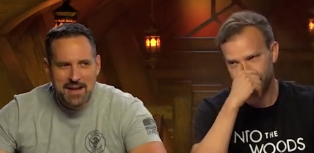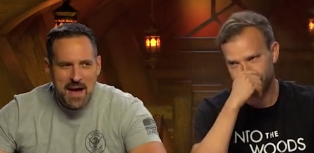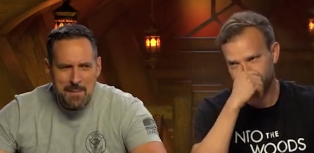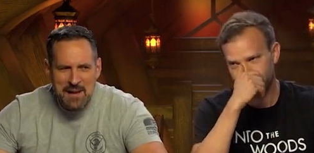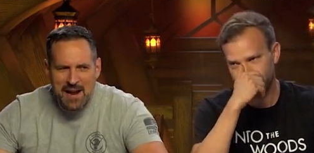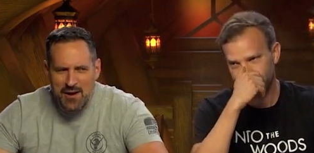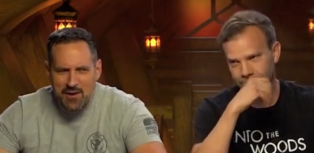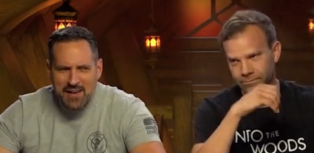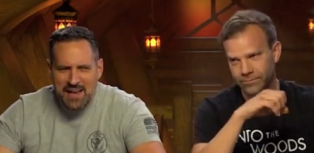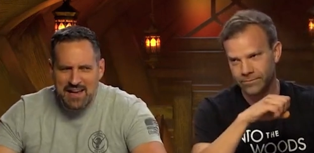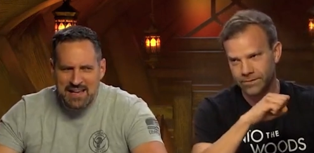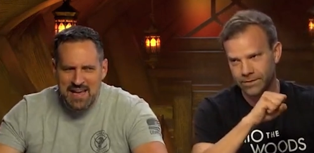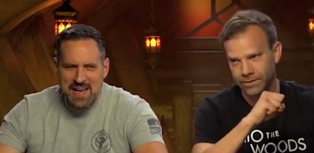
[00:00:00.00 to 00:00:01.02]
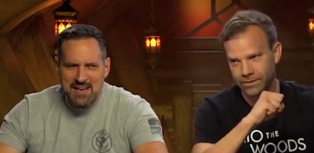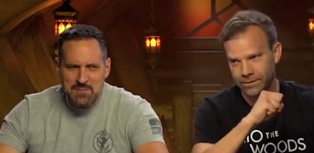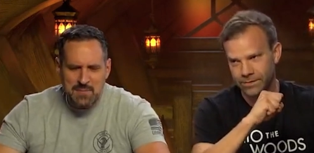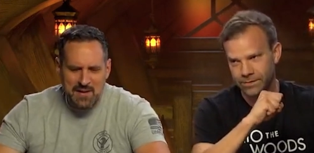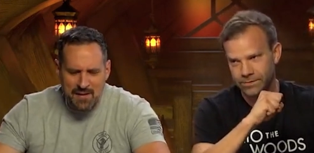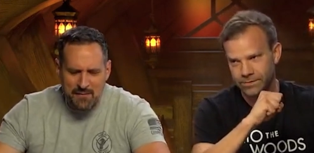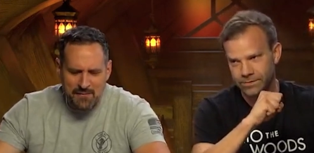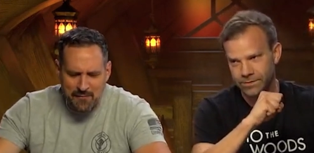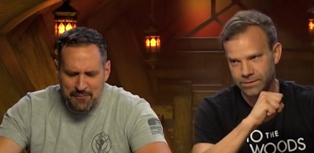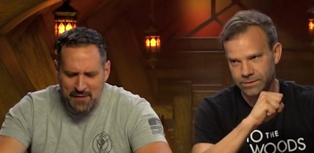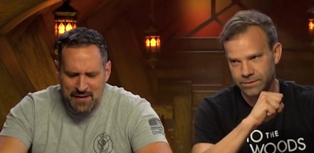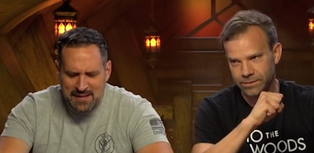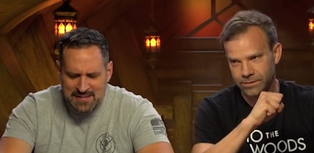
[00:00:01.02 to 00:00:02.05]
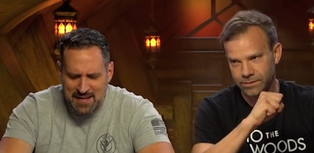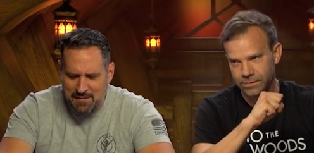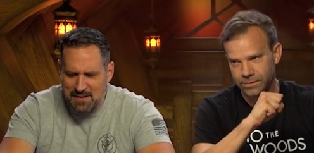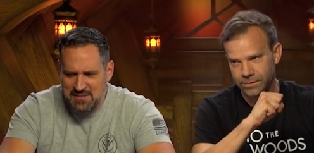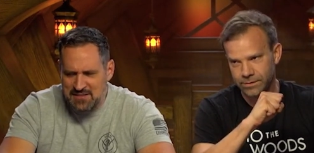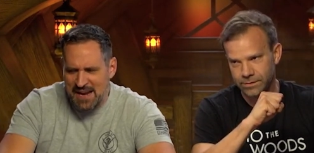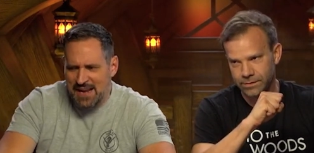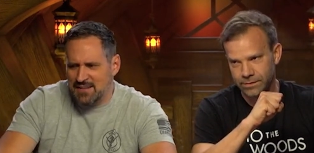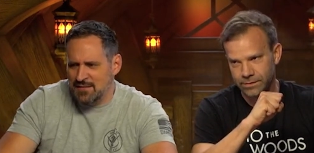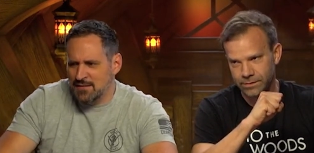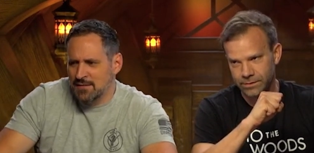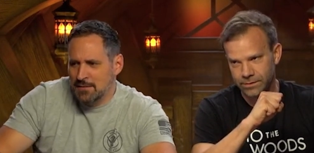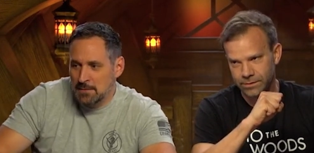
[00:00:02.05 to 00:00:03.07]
Speaker 1: I mean, I know you got keys, but I'm gonna fucking take my chance.